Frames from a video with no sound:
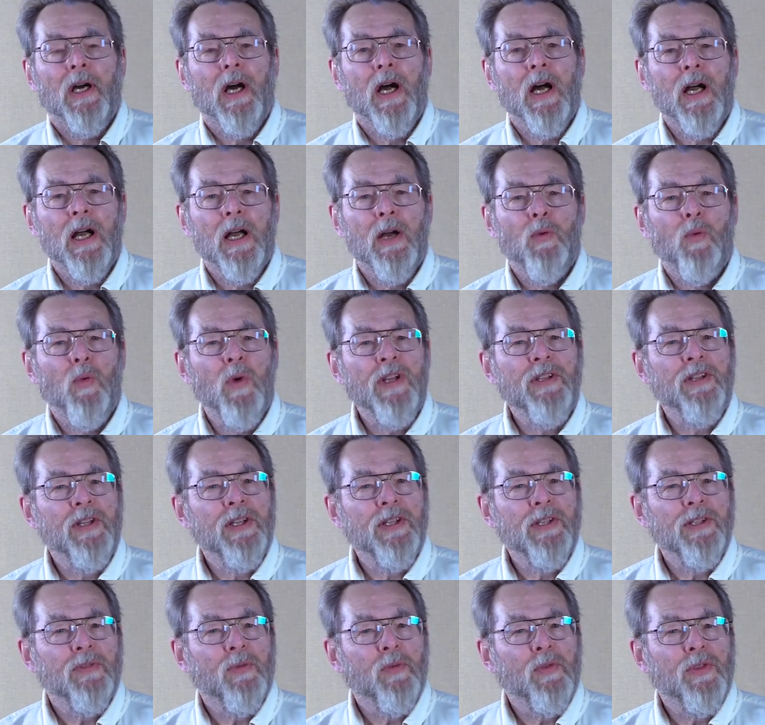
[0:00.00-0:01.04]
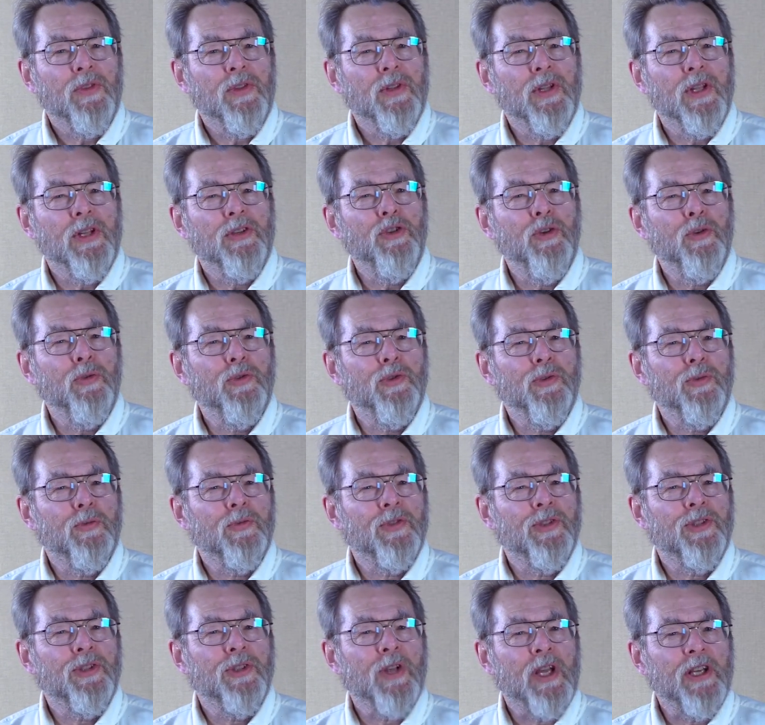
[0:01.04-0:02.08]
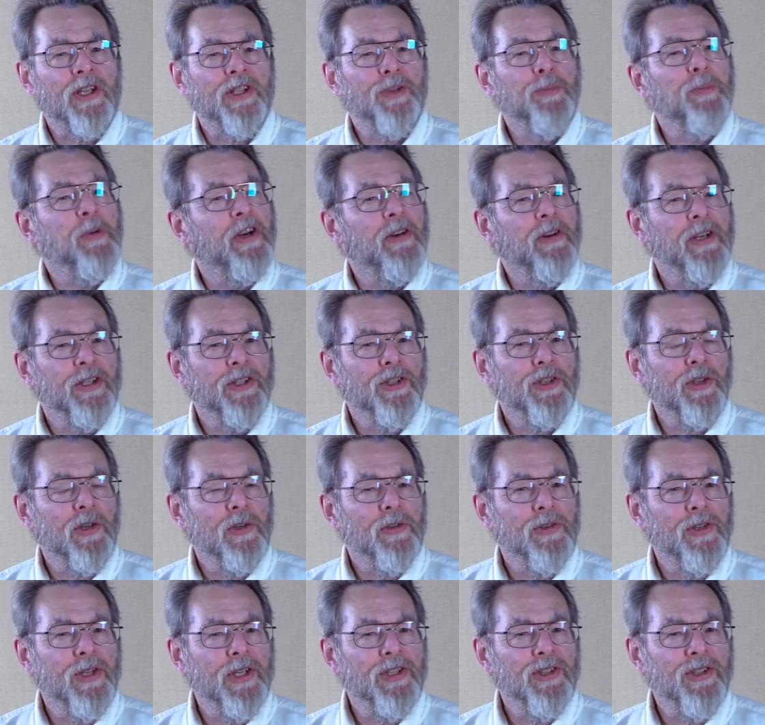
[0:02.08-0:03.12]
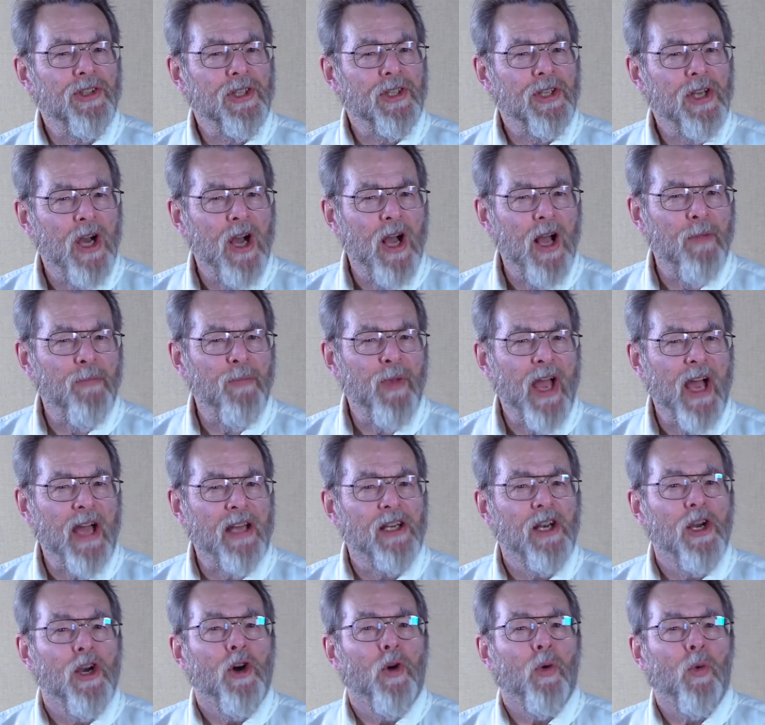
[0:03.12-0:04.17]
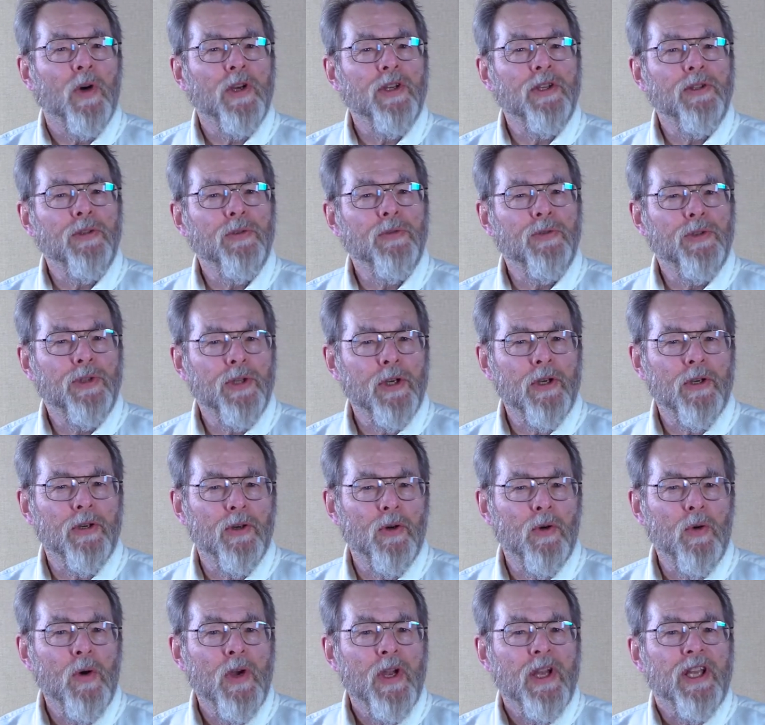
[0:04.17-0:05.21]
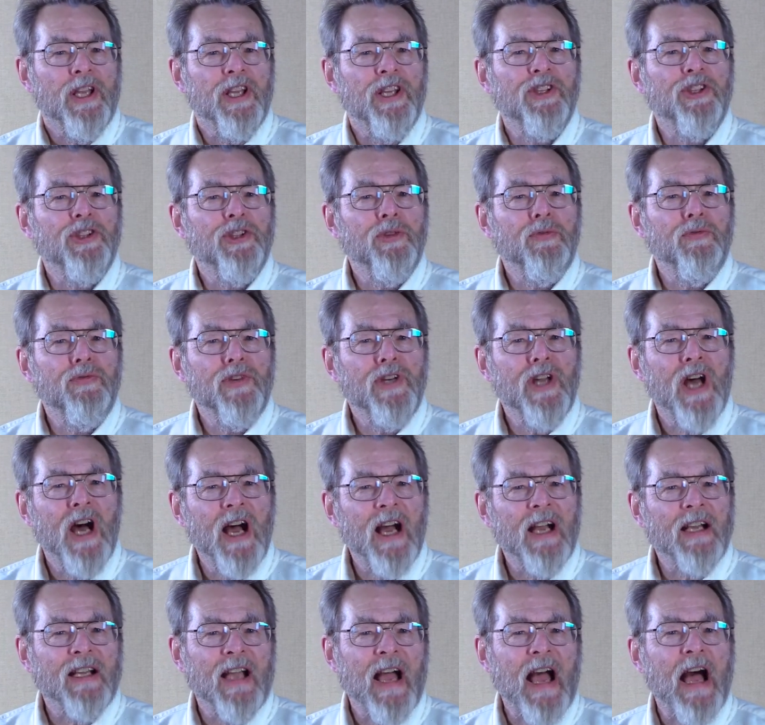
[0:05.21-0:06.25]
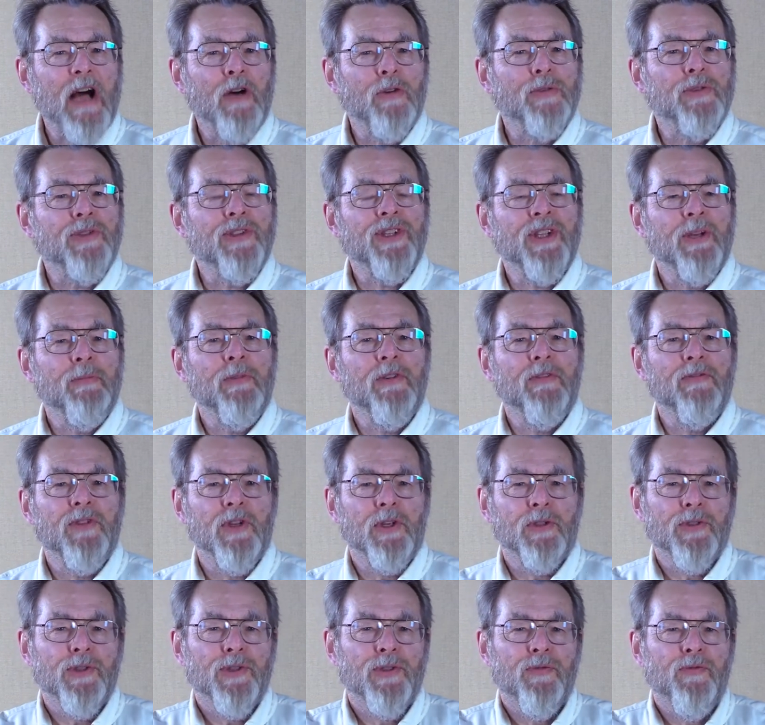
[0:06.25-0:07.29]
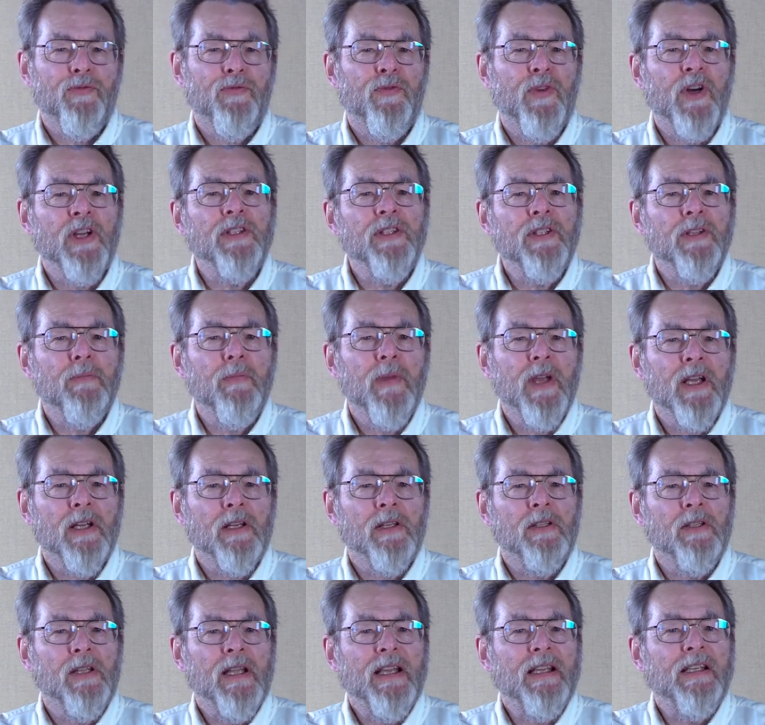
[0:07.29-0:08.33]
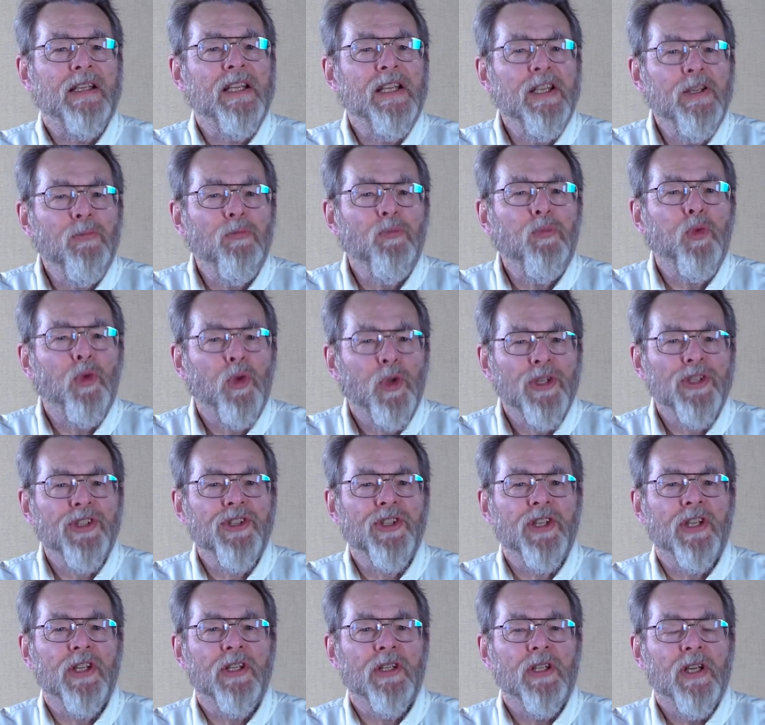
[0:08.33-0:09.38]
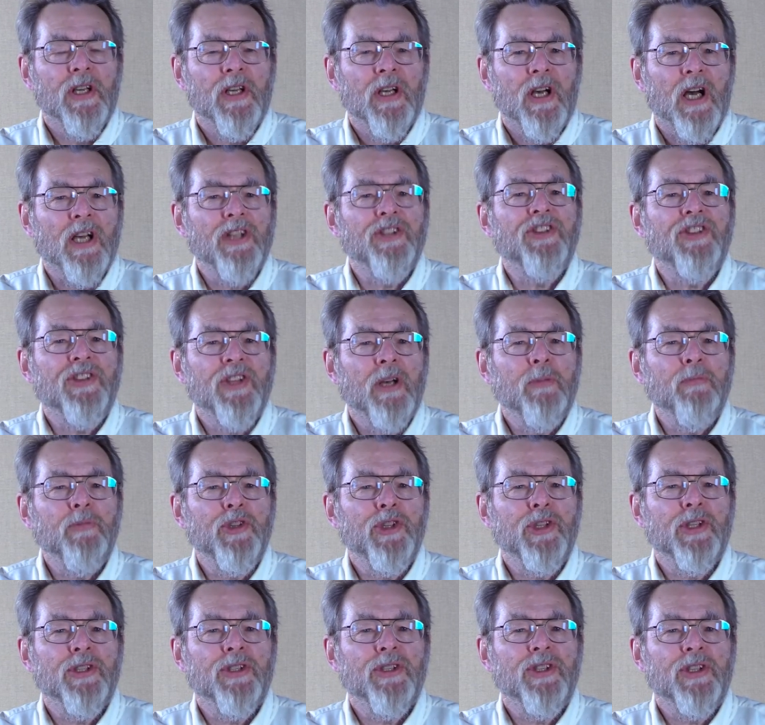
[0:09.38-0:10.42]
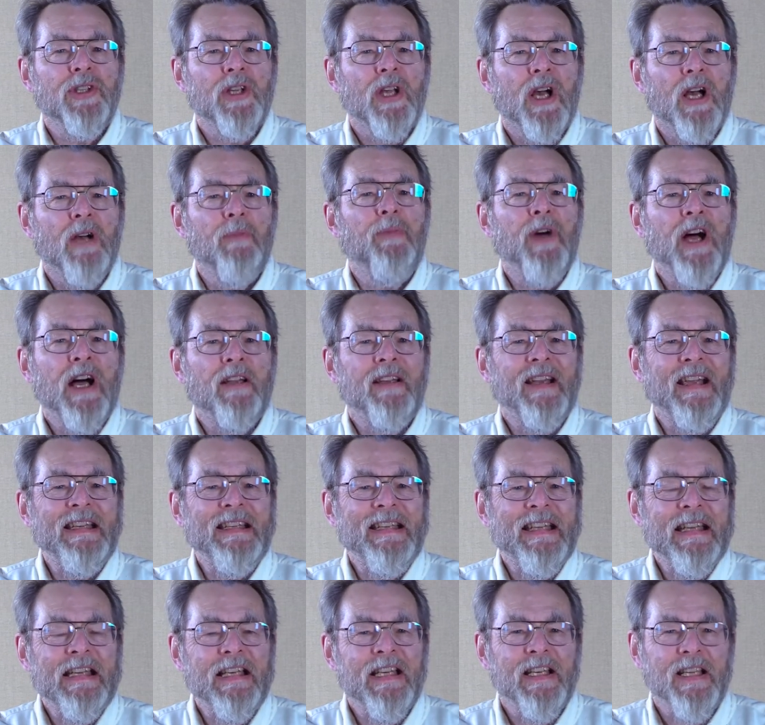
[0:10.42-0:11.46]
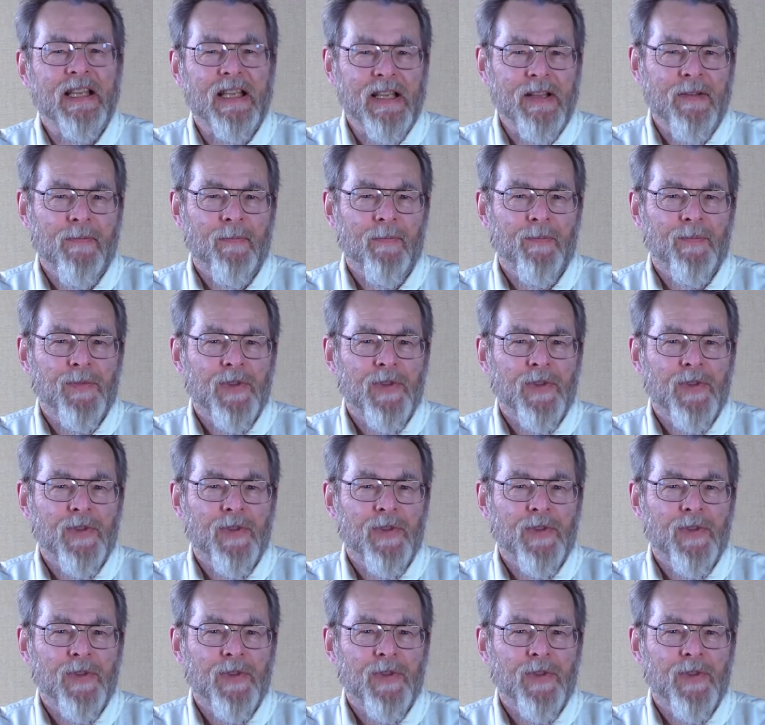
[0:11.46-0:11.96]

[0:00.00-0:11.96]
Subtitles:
When you experience certain things in combat, what you do is you knock out some of those fundamental and implicit assumptions about identity.